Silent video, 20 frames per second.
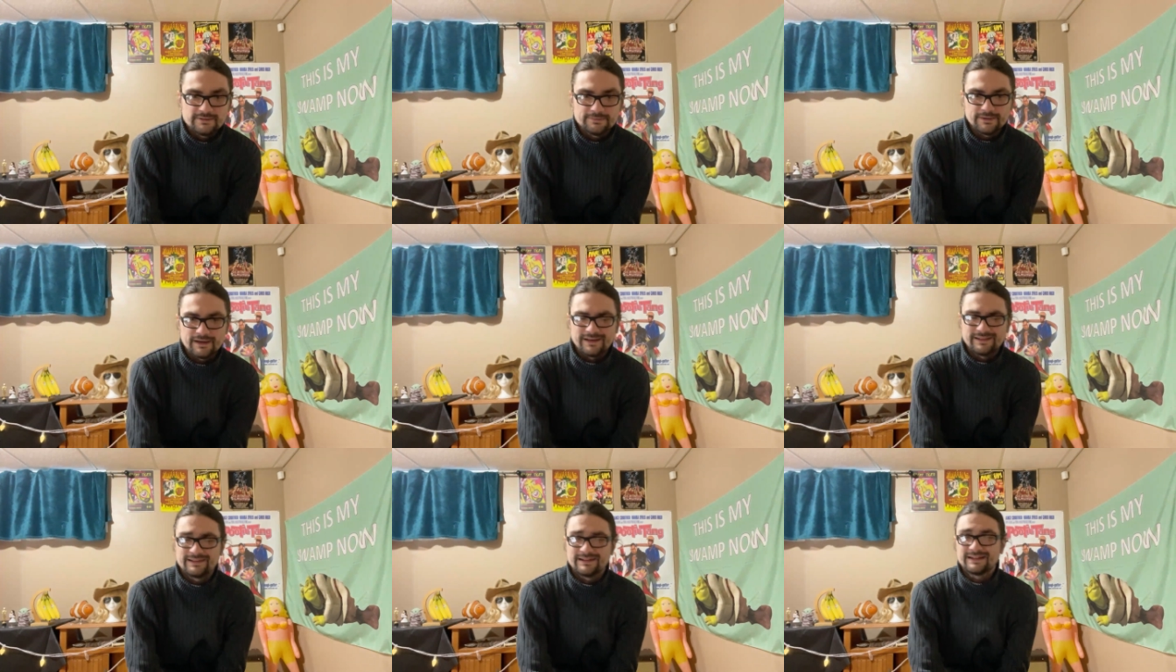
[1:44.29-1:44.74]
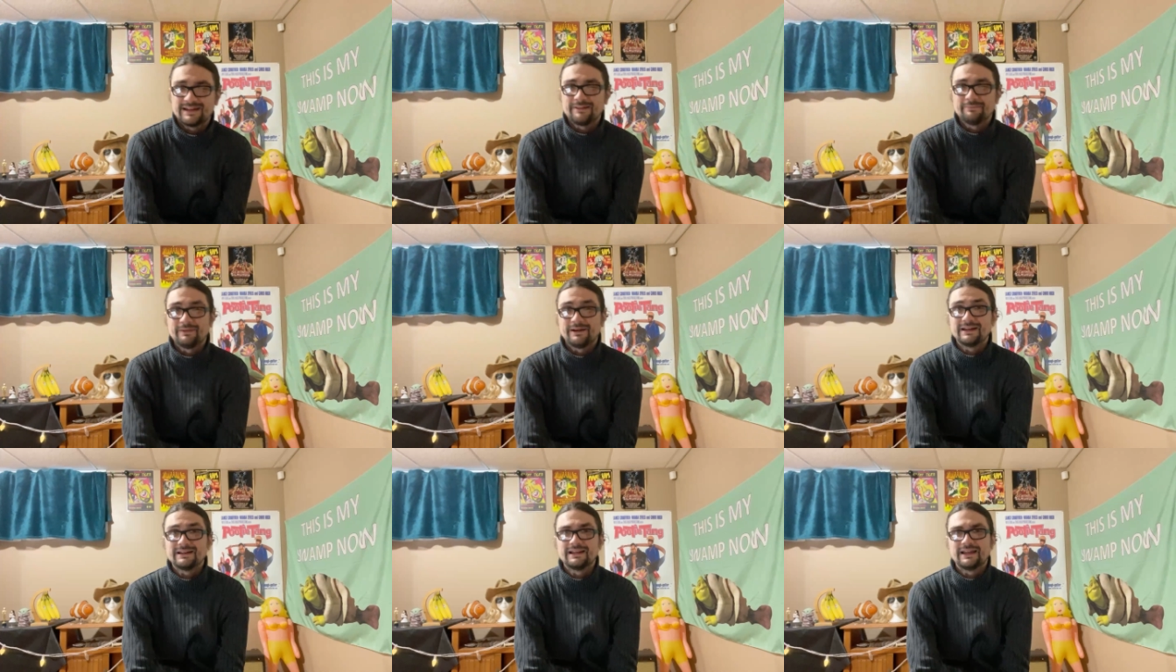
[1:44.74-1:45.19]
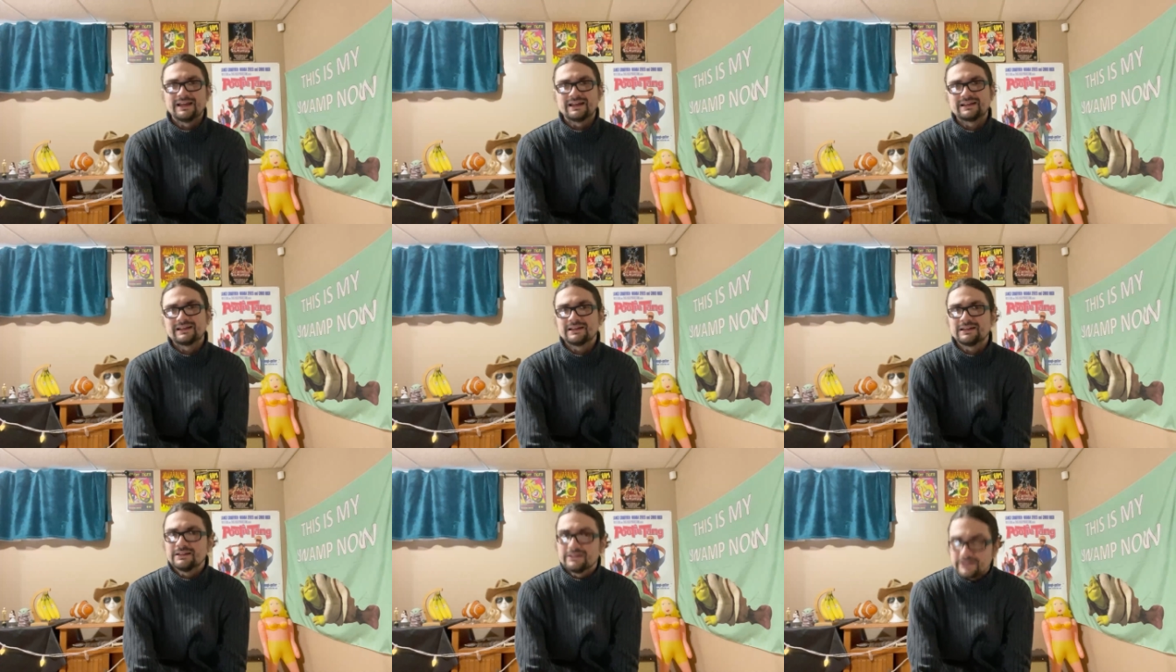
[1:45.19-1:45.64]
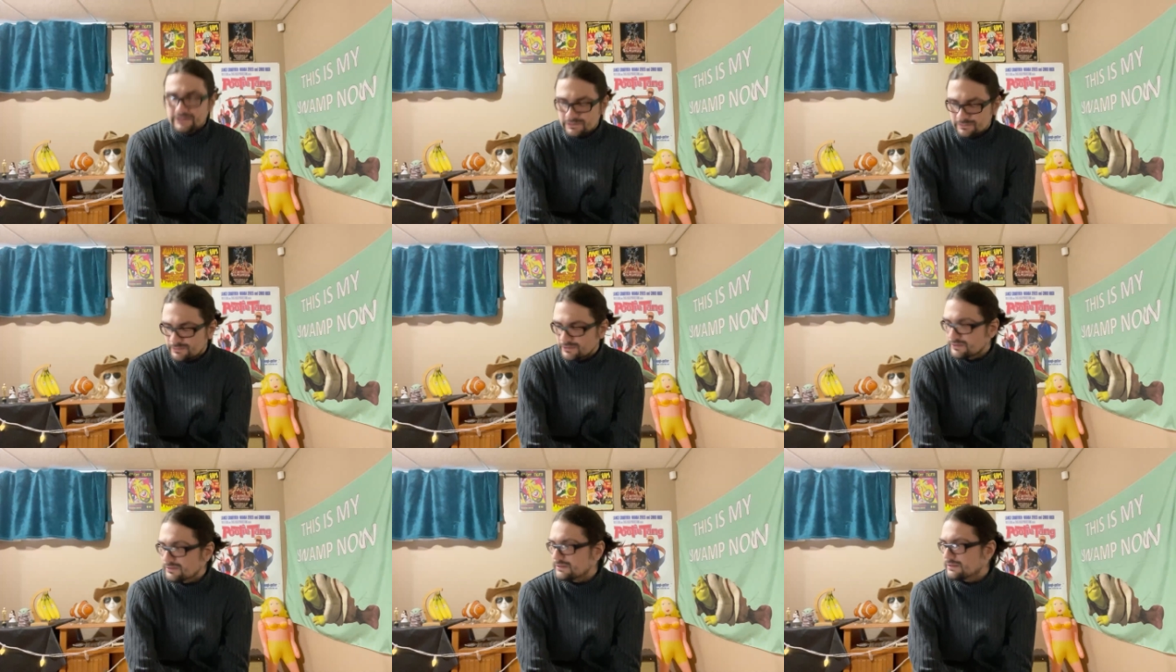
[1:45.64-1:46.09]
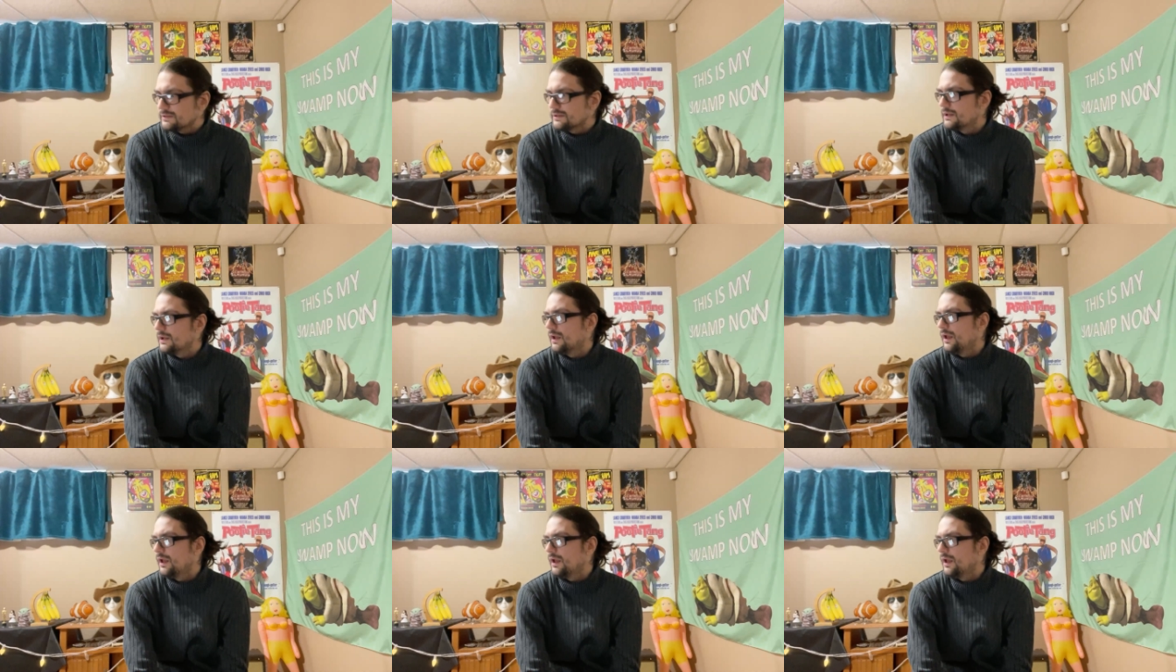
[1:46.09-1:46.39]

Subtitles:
but I think I might like it a little more.